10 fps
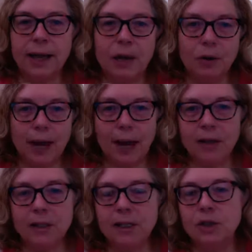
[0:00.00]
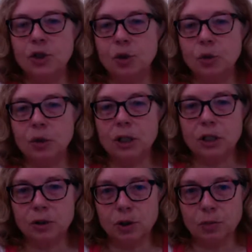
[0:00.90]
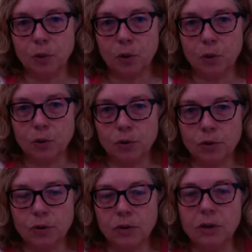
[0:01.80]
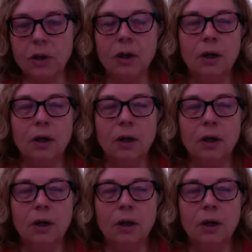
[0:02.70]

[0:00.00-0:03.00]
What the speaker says: how to access your tiers posts?